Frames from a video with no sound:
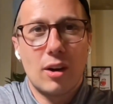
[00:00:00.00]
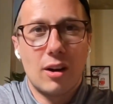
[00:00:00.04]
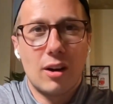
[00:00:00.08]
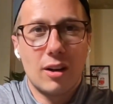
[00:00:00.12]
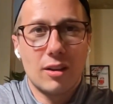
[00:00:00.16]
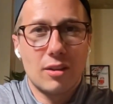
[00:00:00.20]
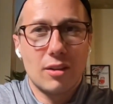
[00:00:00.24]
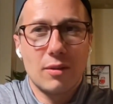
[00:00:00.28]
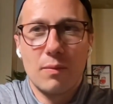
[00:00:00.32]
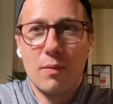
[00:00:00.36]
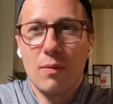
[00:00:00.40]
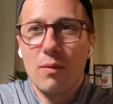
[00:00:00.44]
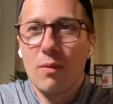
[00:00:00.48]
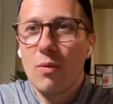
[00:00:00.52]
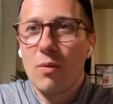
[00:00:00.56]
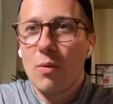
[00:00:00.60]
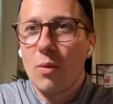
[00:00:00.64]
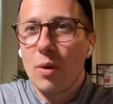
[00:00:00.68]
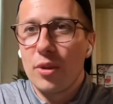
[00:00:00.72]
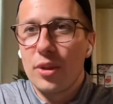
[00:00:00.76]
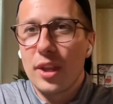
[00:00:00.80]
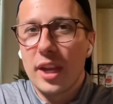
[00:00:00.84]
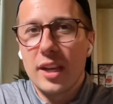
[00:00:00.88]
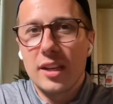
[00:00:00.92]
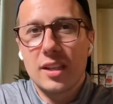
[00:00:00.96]
Awesome.
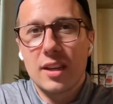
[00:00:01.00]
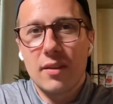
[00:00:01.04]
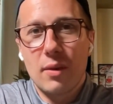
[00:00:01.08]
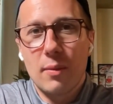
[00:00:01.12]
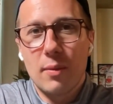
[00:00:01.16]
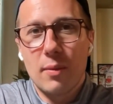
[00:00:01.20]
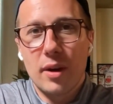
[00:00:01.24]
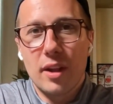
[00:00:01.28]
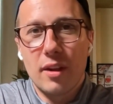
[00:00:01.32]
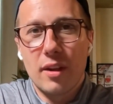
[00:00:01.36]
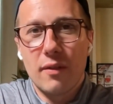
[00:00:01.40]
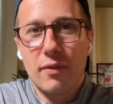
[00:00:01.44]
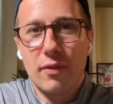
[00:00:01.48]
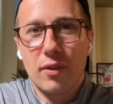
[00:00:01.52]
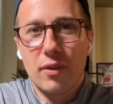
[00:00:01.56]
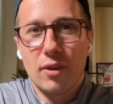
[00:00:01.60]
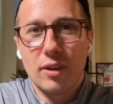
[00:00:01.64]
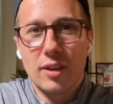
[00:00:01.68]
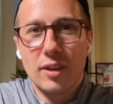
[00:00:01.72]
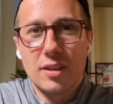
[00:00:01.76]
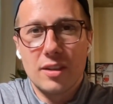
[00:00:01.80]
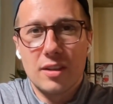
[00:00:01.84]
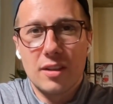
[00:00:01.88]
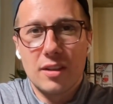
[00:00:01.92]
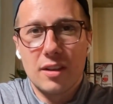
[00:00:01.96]
Well, thanks everybody
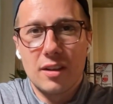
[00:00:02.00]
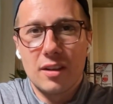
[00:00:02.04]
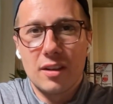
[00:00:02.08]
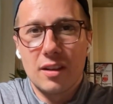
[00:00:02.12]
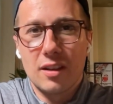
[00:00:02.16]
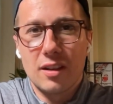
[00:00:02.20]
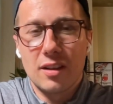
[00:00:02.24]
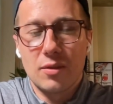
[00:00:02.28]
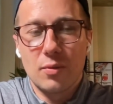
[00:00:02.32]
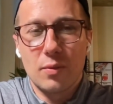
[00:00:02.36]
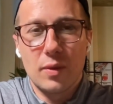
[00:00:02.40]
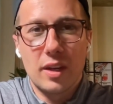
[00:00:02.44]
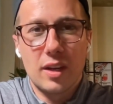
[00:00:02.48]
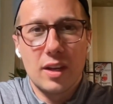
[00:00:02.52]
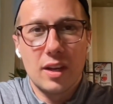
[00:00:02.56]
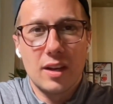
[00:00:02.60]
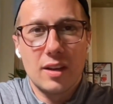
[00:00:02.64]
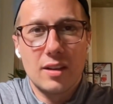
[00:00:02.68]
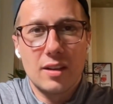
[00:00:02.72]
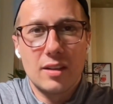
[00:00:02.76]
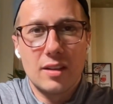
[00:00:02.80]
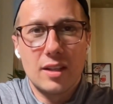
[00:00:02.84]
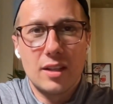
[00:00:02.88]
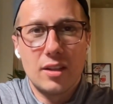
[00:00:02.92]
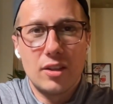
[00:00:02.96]
for listening this week
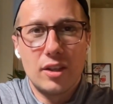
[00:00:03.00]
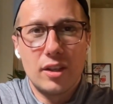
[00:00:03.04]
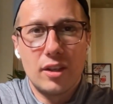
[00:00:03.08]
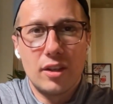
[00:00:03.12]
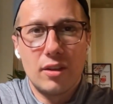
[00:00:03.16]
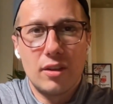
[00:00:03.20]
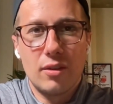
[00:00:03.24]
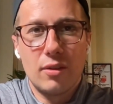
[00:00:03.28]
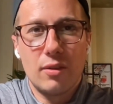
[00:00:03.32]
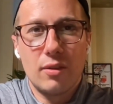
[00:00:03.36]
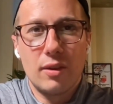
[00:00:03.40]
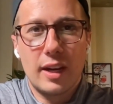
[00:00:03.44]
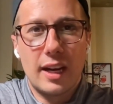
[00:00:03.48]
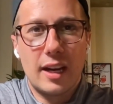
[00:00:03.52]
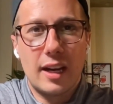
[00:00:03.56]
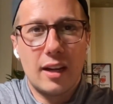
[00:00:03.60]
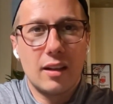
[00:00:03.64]
on DGU.